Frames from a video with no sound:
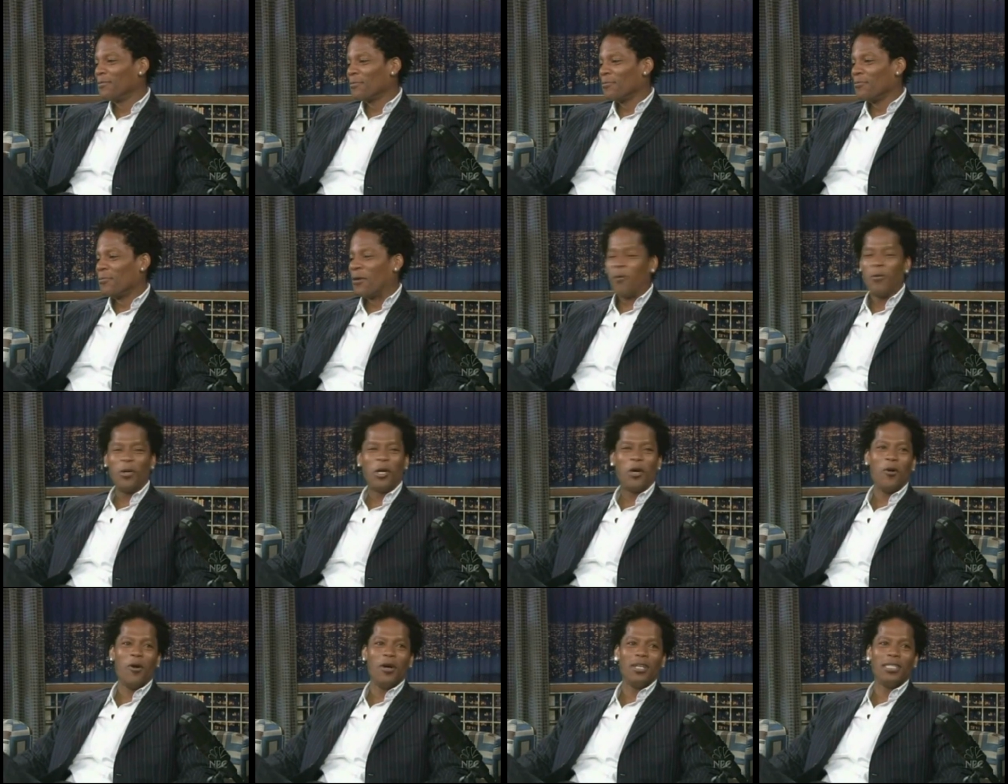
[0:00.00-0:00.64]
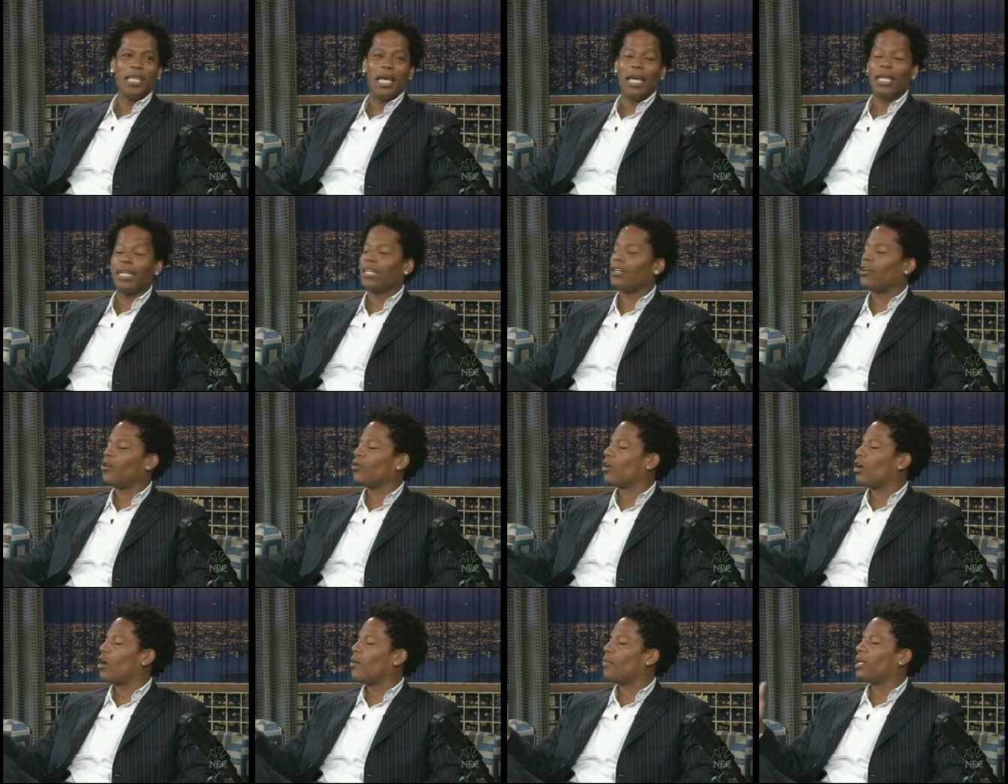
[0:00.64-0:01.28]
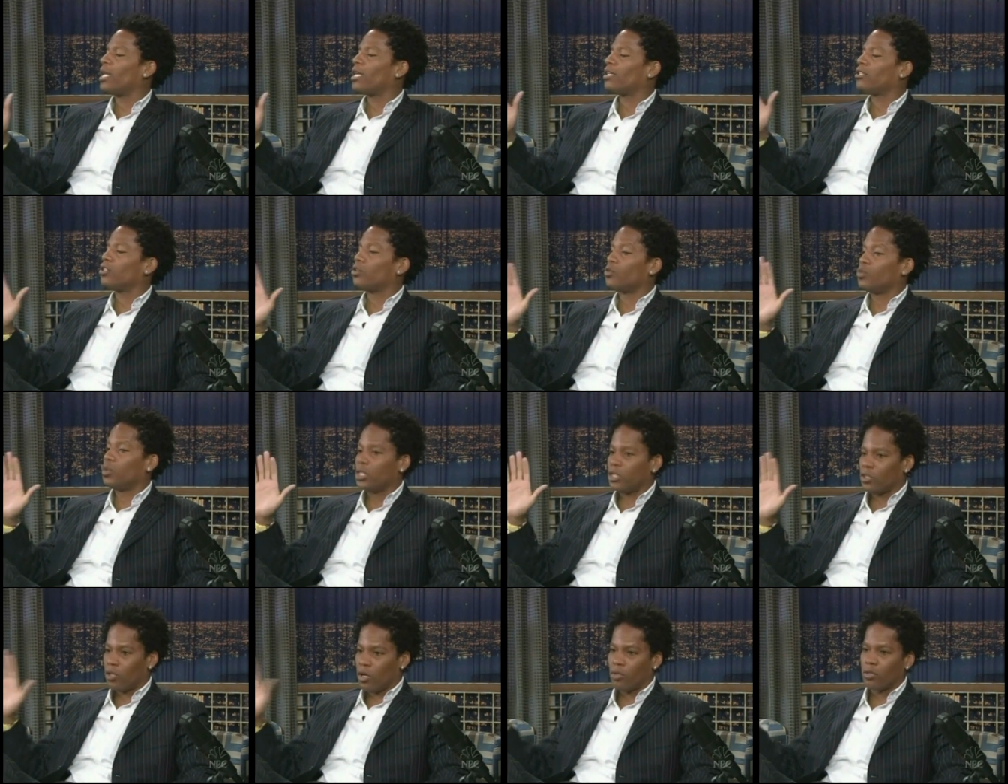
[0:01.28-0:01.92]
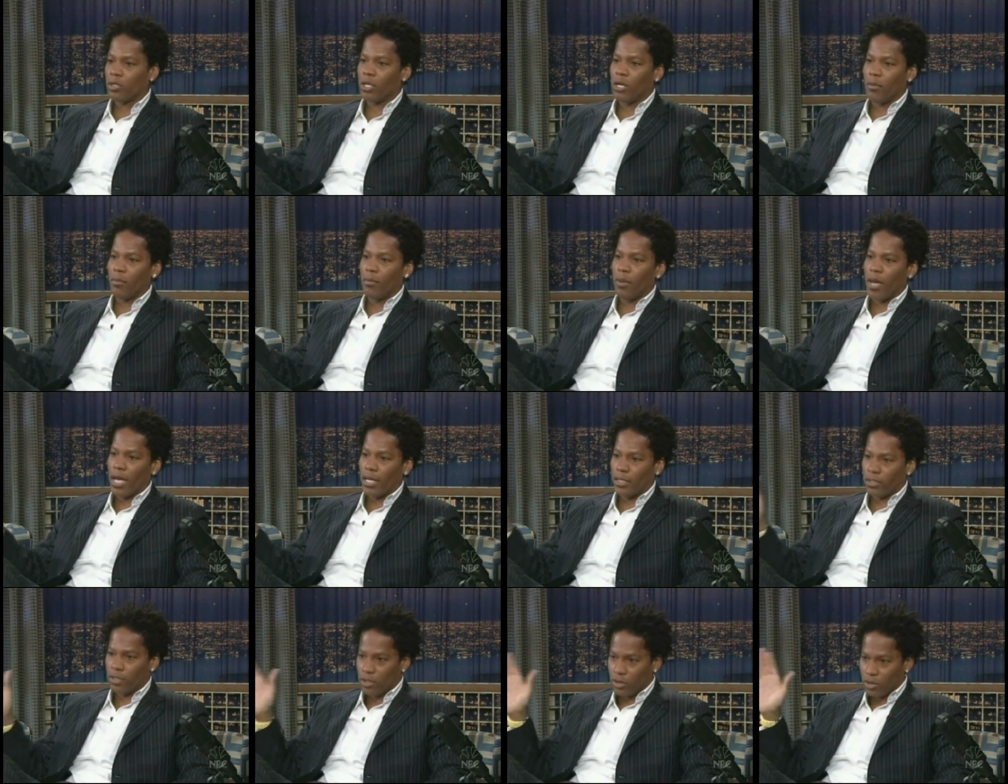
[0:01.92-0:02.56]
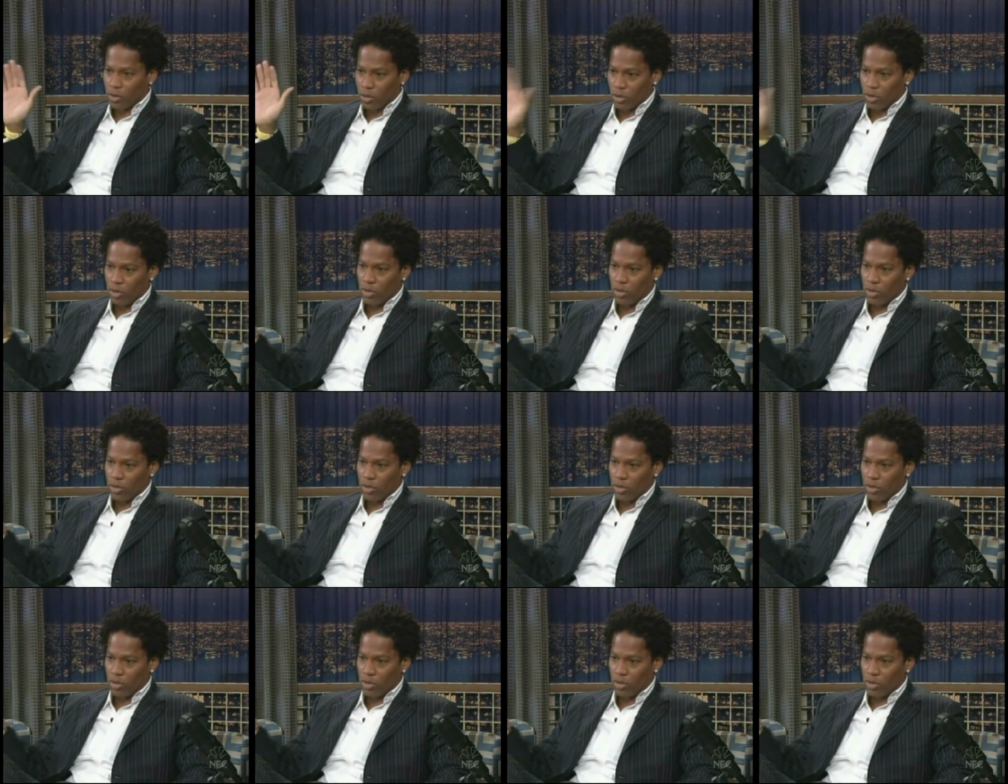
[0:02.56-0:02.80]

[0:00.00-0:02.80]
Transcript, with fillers: When we going, Daddy, don't call me that till the results come back. Yeah.